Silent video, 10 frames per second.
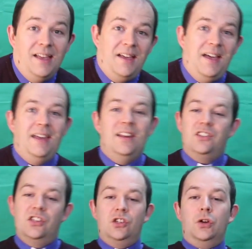and
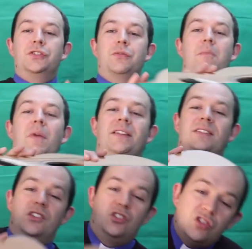it's a song to
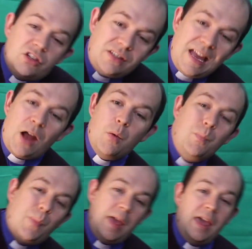remind us just how
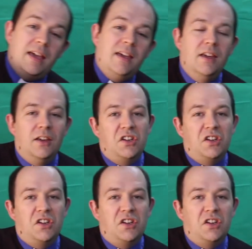big